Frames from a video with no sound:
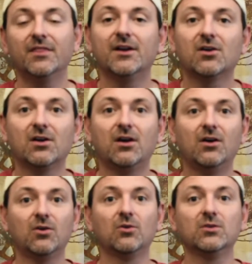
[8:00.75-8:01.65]
There are a
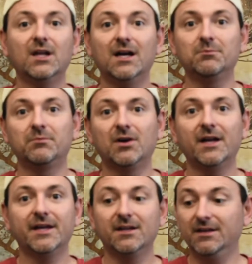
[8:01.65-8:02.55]
whole lot.
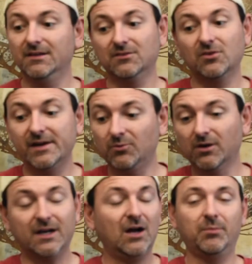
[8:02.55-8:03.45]
Brian does great
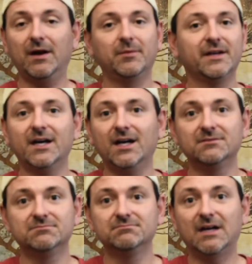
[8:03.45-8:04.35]
work. I'll probably
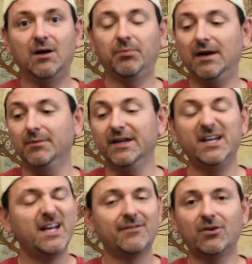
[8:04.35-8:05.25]

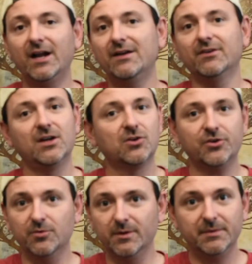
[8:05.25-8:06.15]
never have another
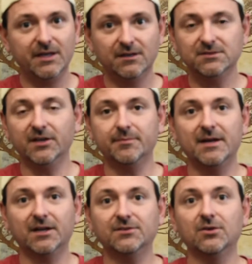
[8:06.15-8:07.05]
human being touch
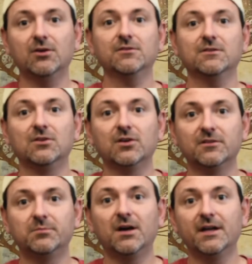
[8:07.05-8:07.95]
my guitars as long
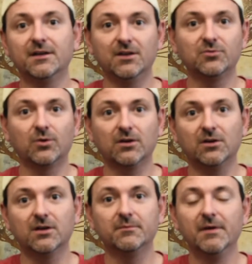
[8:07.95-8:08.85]
as Brian does work
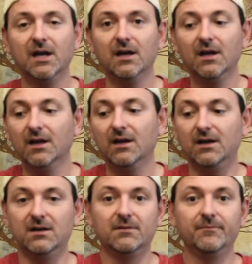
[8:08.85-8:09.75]
on
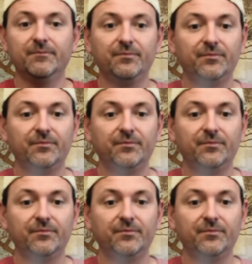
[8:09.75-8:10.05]
them.